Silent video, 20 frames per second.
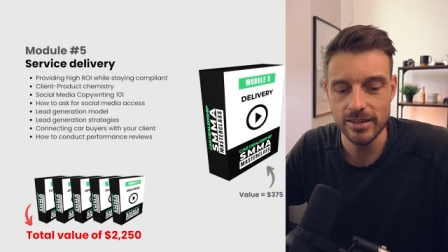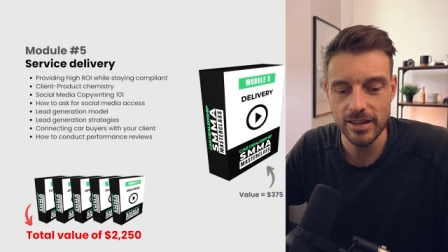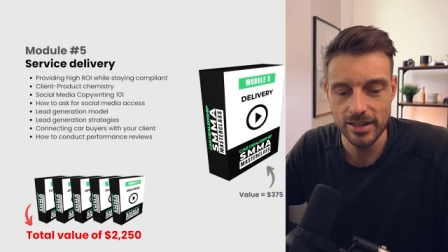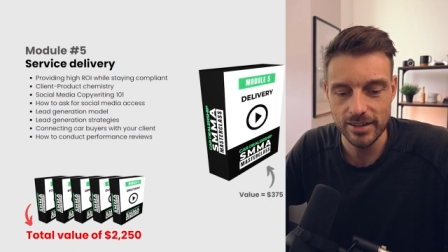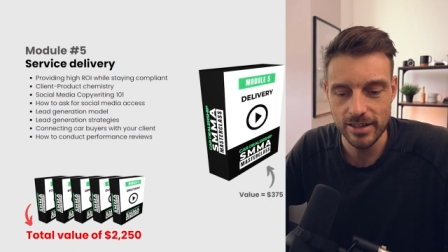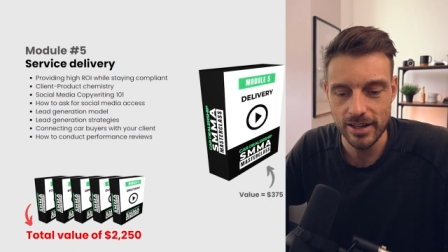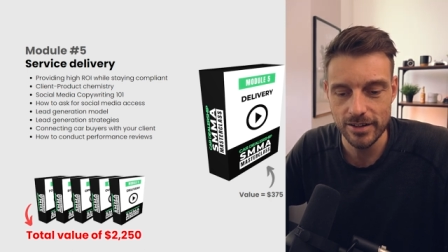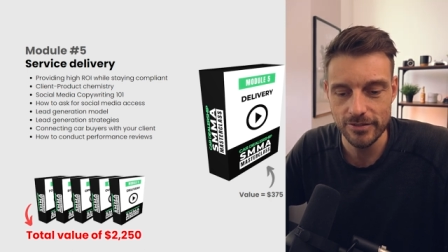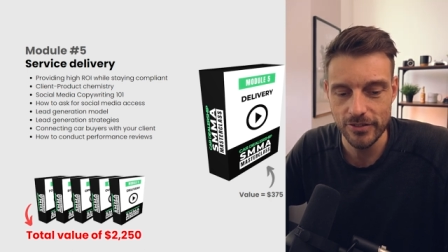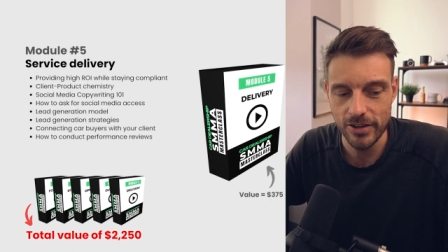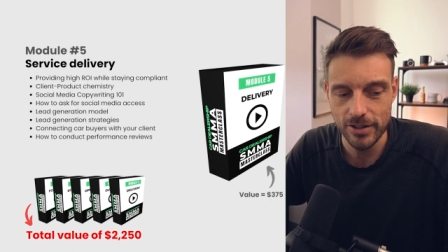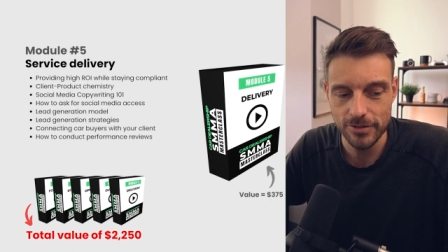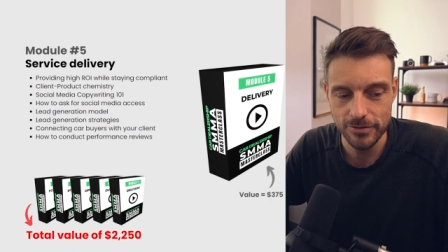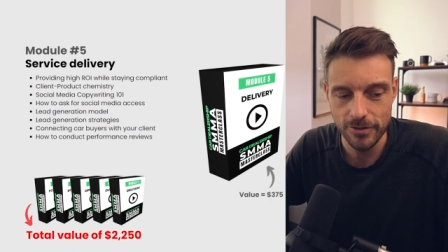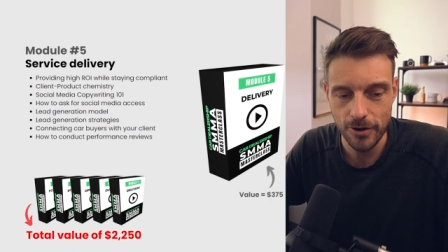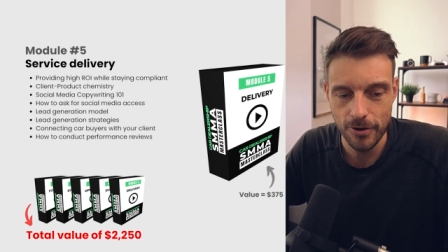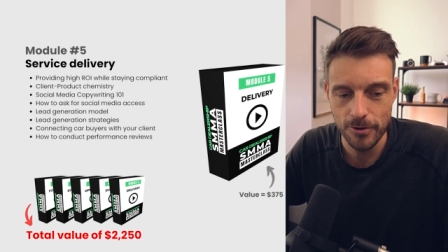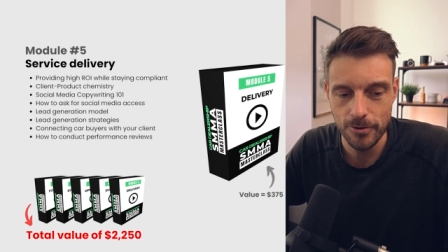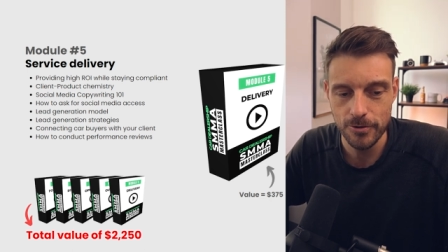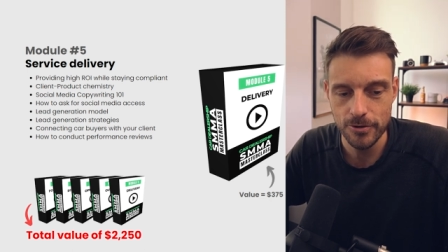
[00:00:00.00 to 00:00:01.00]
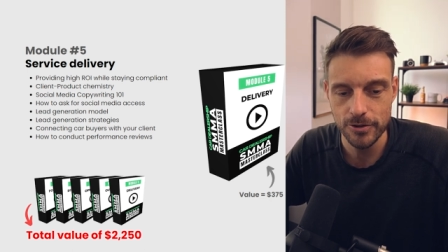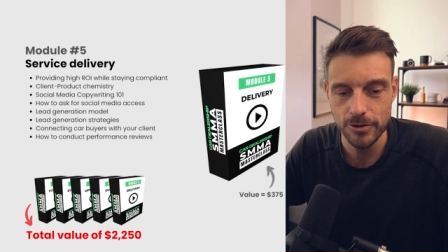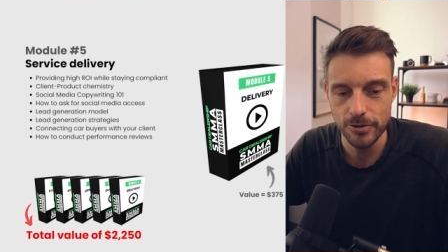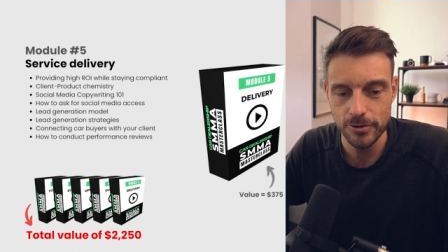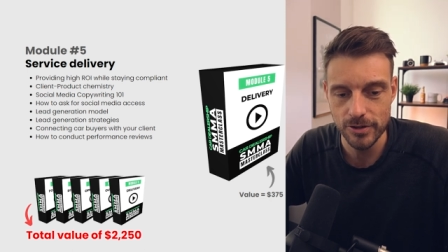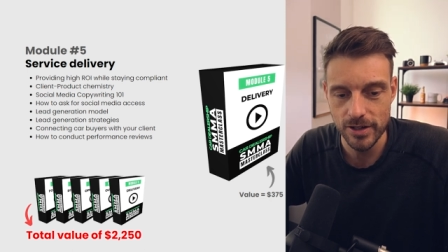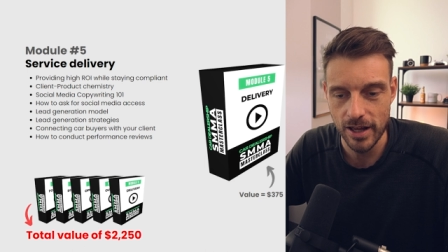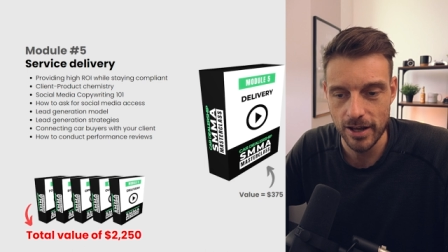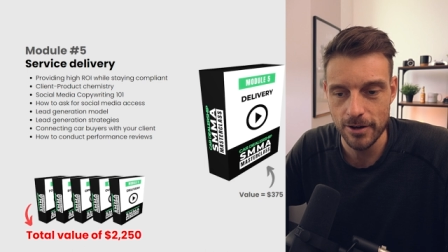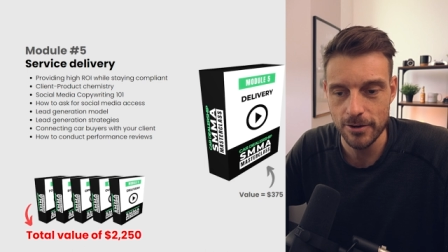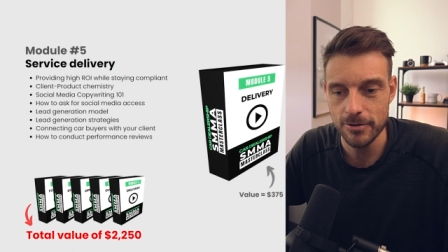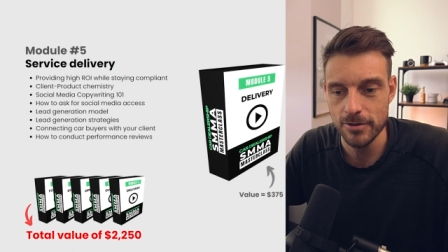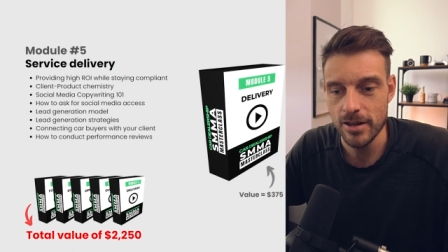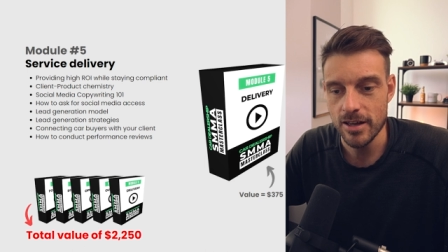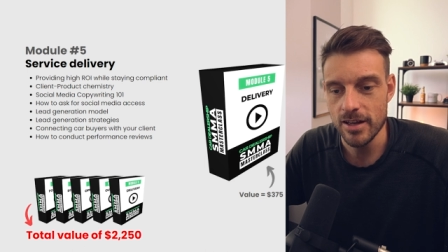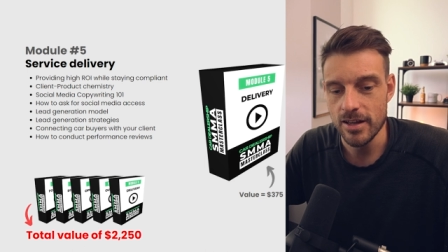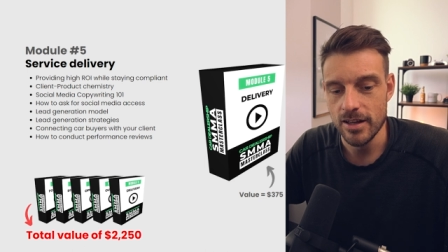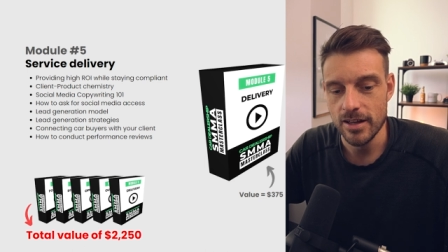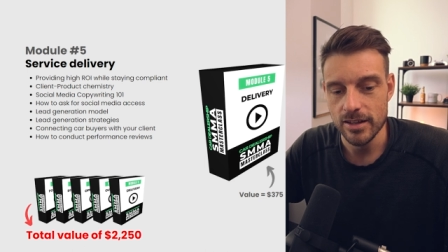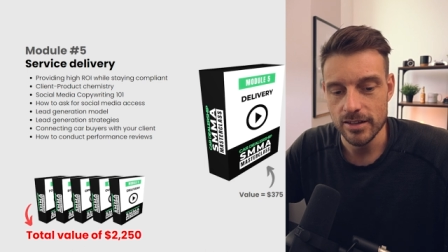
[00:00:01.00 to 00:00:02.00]
That kind of info. You're down.
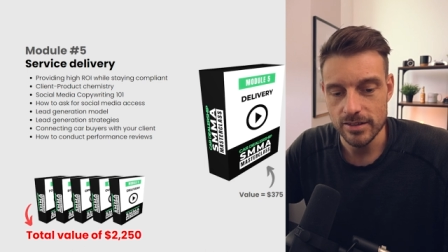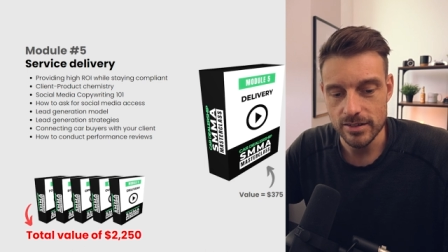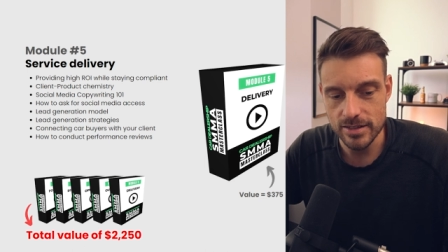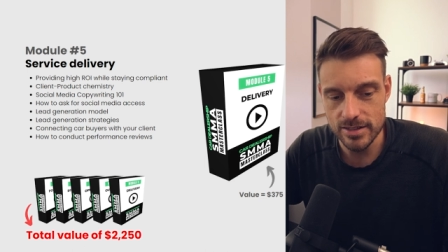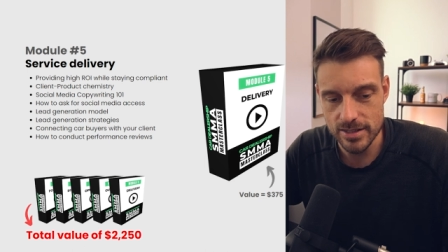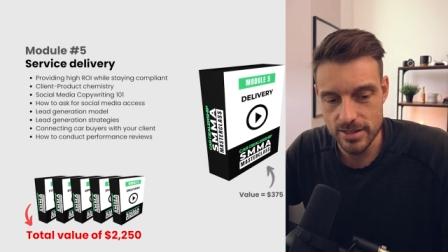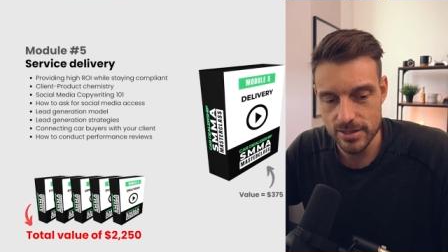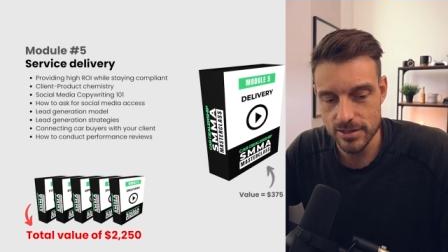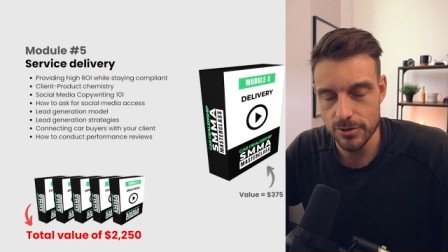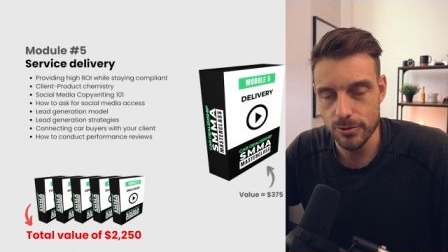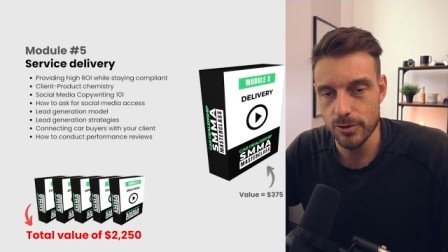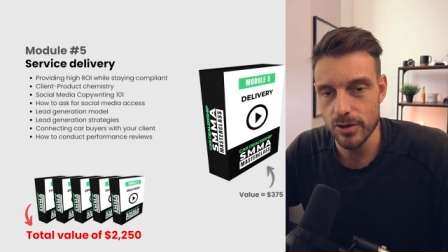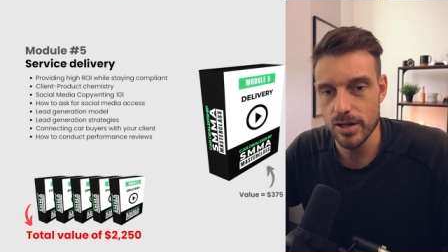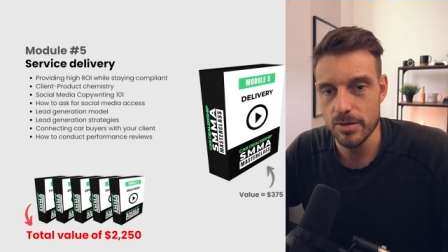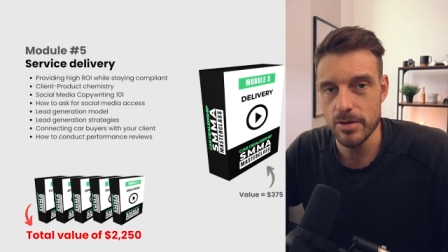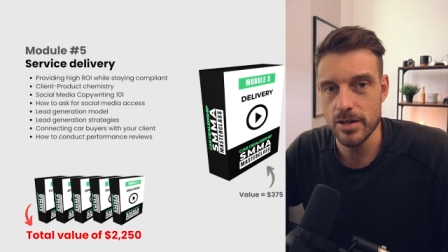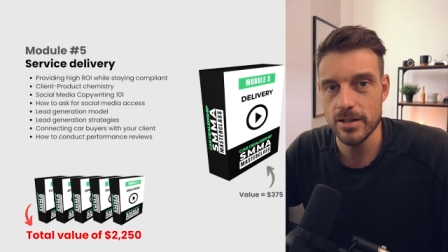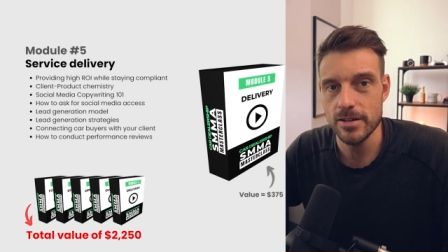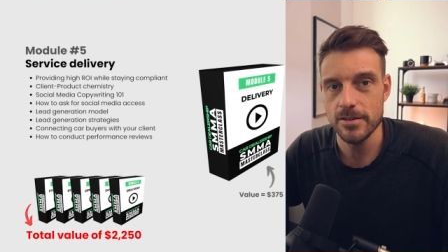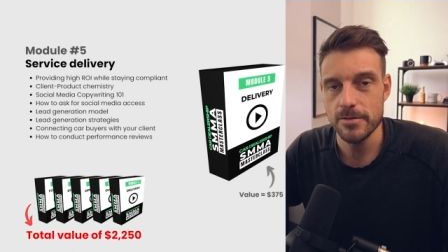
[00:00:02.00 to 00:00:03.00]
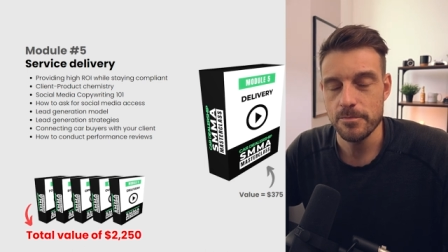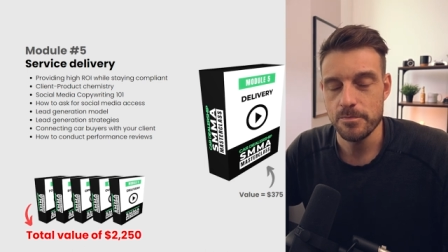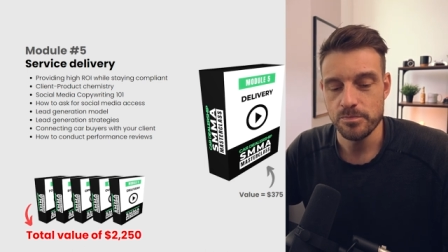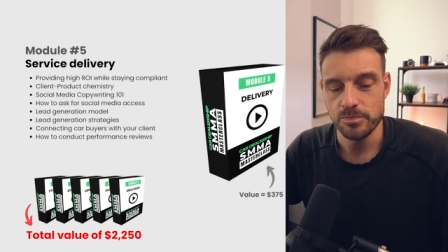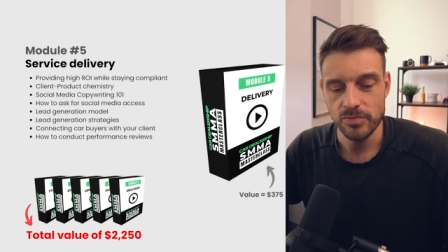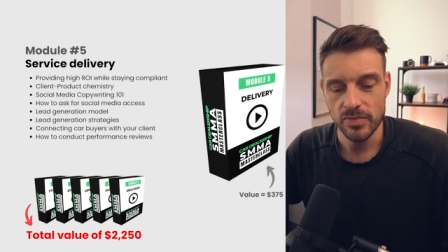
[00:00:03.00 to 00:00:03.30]
This is agreement.